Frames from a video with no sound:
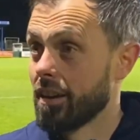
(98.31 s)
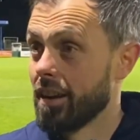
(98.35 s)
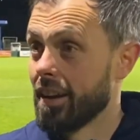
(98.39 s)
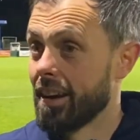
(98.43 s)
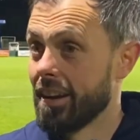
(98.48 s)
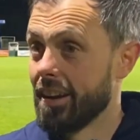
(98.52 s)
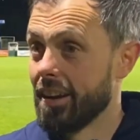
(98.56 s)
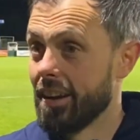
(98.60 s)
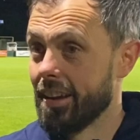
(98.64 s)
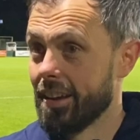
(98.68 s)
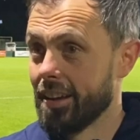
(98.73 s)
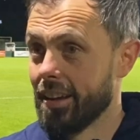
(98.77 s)

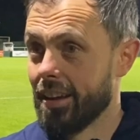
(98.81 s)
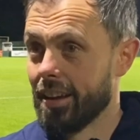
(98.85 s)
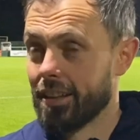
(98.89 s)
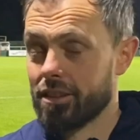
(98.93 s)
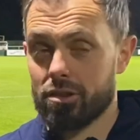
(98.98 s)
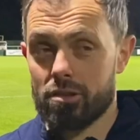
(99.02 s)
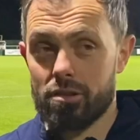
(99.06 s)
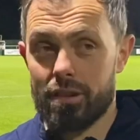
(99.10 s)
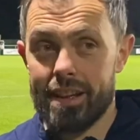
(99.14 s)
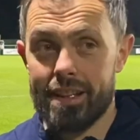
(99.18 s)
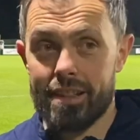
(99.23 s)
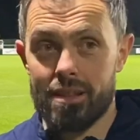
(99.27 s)
And it's
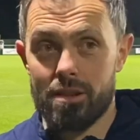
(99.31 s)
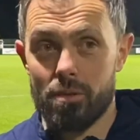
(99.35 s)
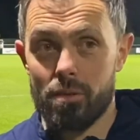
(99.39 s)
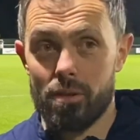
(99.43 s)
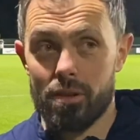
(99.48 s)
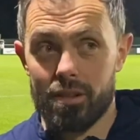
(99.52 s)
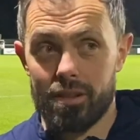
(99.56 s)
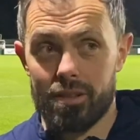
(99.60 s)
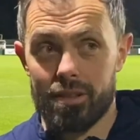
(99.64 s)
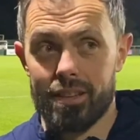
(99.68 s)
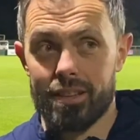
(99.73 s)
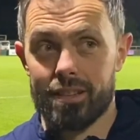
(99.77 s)
great to
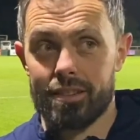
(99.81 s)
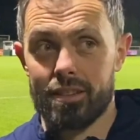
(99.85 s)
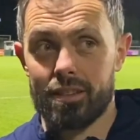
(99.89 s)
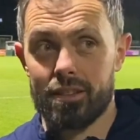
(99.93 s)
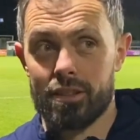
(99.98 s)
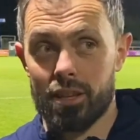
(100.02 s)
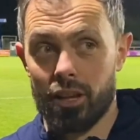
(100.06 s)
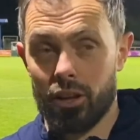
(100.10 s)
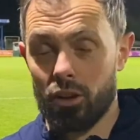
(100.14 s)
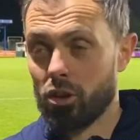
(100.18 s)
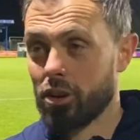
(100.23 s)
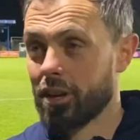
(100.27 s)

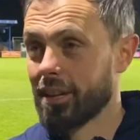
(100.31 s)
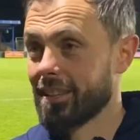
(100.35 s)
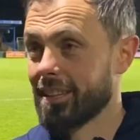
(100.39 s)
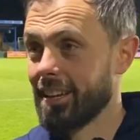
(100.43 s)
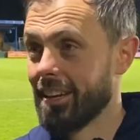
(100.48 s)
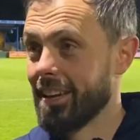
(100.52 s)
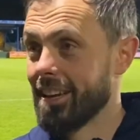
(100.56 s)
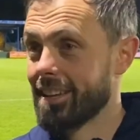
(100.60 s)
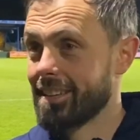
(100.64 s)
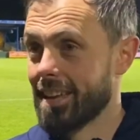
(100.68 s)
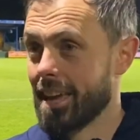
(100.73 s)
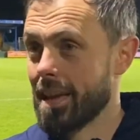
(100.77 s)
look at the
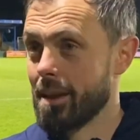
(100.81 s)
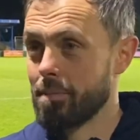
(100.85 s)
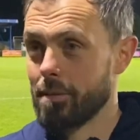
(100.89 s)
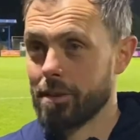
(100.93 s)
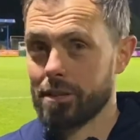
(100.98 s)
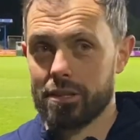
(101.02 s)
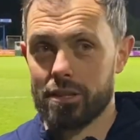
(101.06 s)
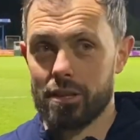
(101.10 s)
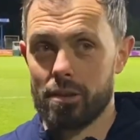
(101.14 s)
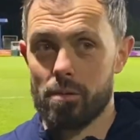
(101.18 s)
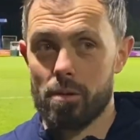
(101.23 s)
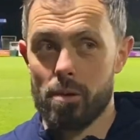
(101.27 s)
league table and
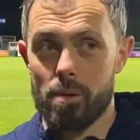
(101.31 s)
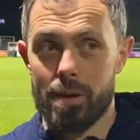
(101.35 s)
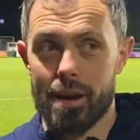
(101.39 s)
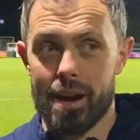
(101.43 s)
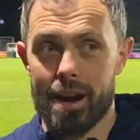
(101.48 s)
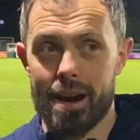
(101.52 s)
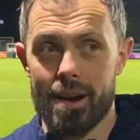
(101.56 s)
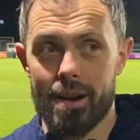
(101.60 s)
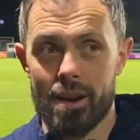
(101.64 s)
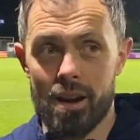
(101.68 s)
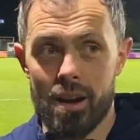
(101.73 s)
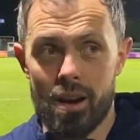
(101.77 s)
see where we
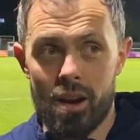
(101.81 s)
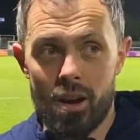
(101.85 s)
are.